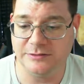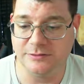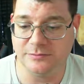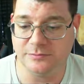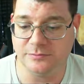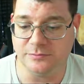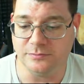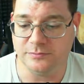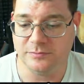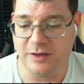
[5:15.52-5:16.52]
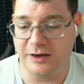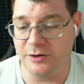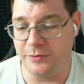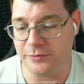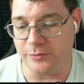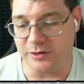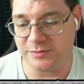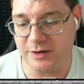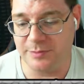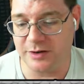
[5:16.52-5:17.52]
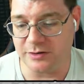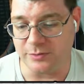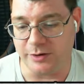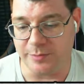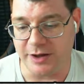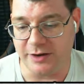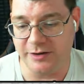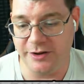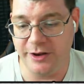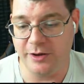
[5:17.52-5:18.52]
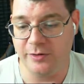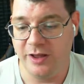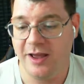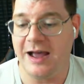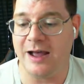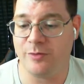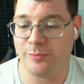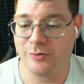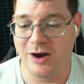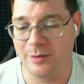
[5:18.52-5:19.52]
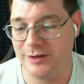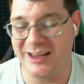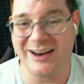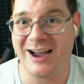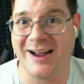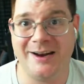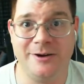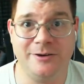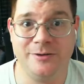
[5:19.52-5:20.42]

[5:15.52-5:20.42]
Hmm, I don't know if it works, but I'm not going to worry about it. You know, I will probably get higher